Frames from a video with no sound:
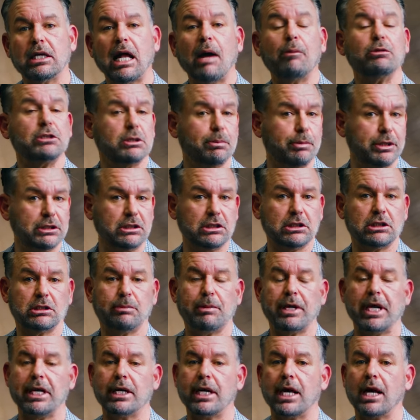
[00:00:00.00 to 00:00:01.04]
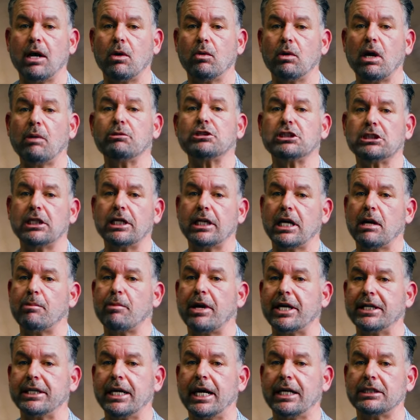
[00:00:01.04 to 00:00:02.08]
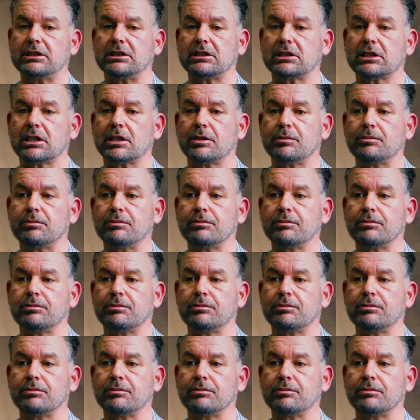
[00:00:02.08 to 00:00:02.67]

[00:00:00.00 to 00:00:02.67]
I was a businessman now. I was sitting at my desk.